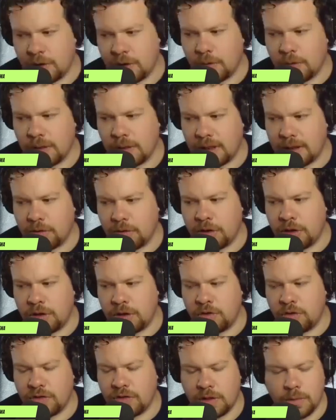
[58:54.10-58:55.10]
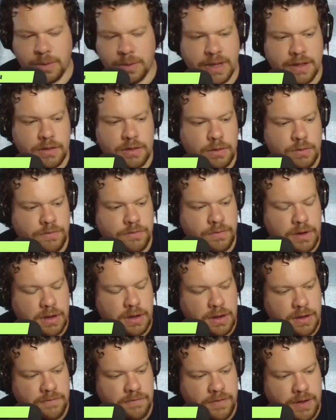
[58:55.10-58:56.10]
You know, usually what I do
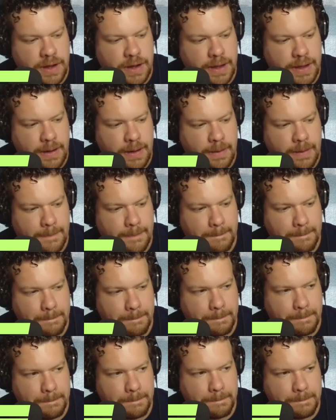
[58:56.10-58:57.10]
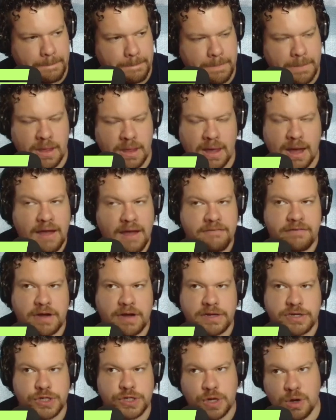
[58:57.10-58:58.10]
if I, um, yeah, if
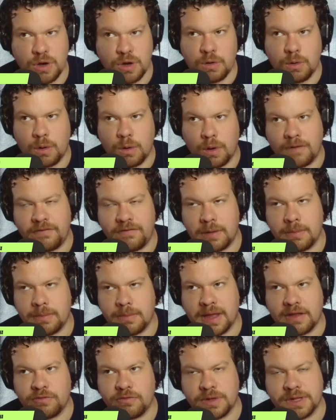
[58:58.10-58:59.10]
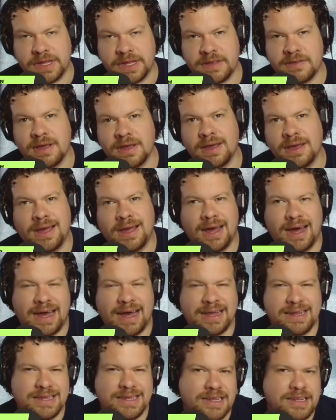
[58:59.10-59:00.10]
a show or a film gets released,
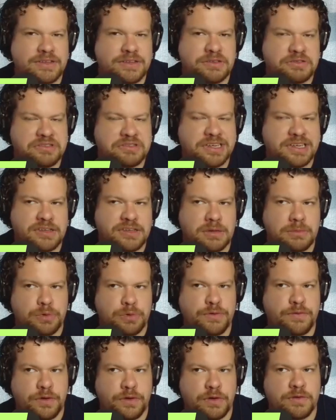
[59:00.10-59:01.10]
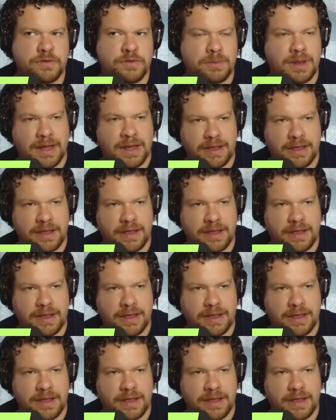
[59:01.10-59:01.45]
I tend to see some reviews from